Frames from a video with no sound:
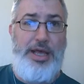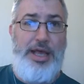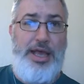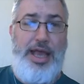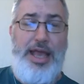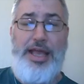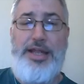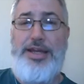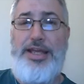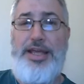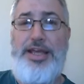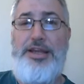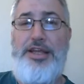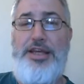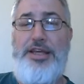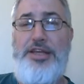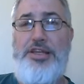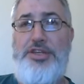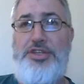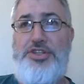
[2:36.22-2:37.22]
and it
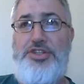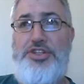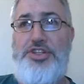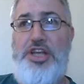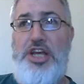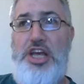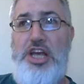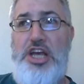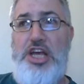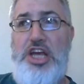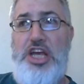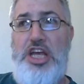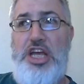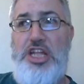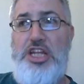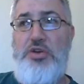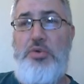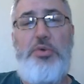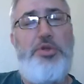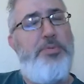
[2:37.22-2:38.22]
is,
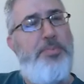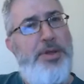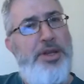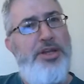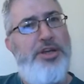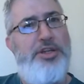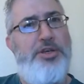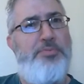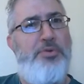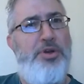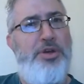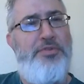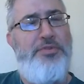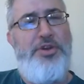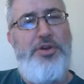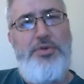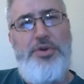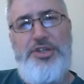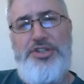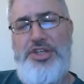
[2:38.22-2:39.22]
depending on your point of
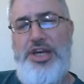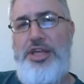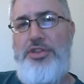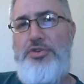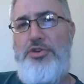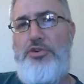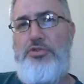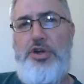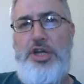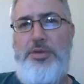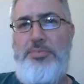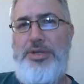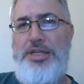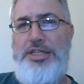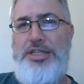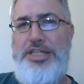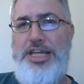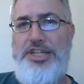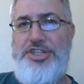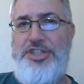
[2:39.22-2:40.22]
view, it's either incredibly
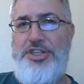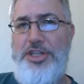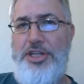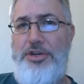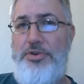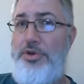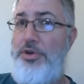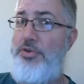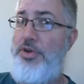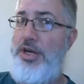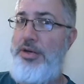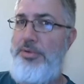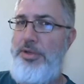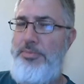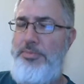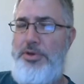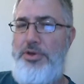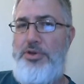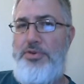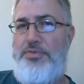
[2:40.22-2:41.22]
desolate or incredibly
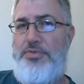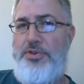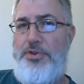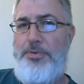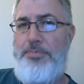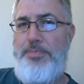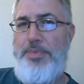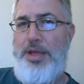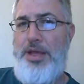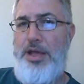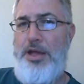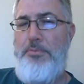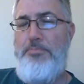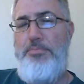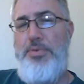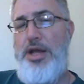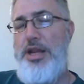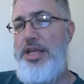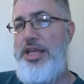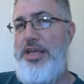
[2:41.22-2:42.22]
beautiful.
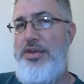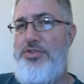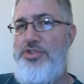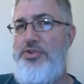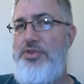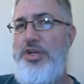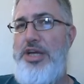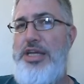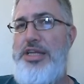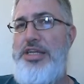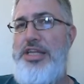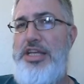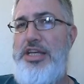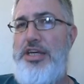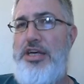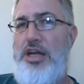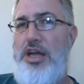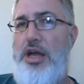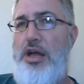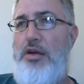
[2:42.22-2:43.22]
But it gives you an idea
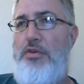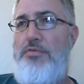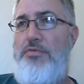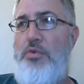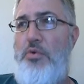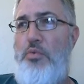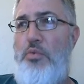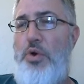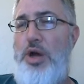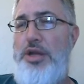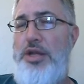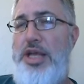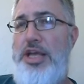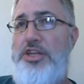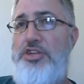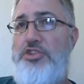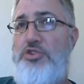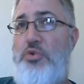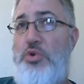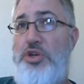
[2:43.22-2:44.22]
of what a
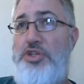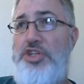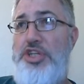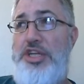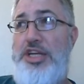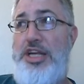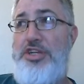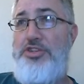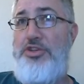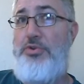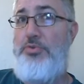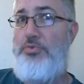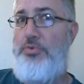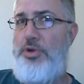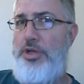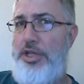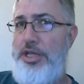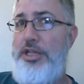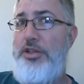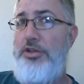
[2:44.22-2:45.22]
scorching desert
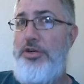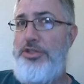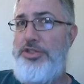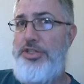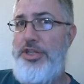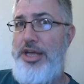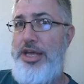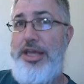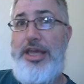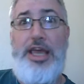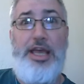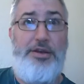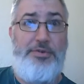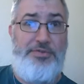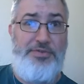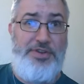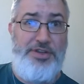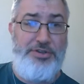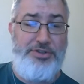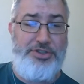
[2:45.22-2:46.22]
really looks like and
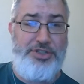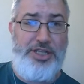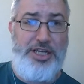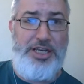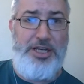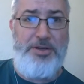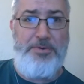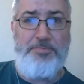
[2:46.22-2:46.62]
feels like.